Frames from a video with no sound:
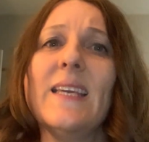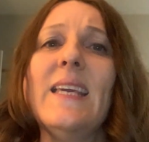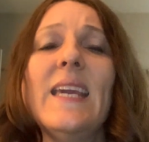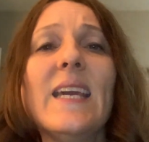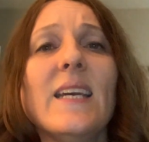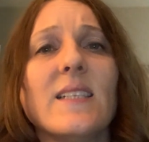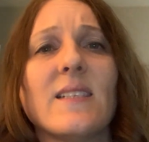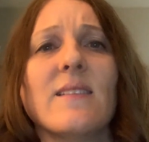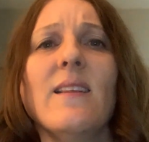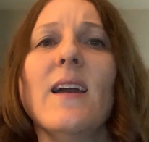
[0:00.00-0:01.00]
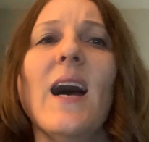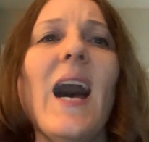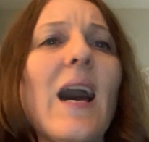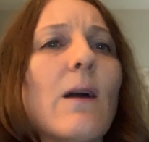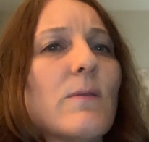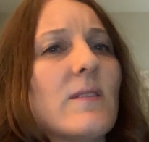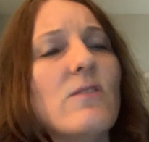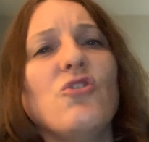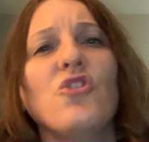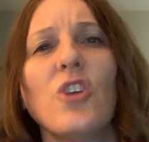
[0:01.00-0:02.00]
Kids, the house,
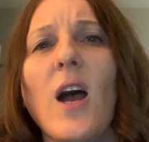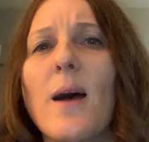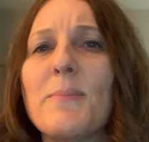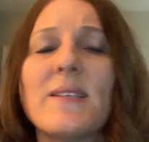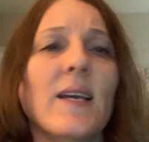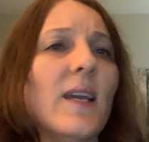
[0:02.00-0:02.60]
jobs,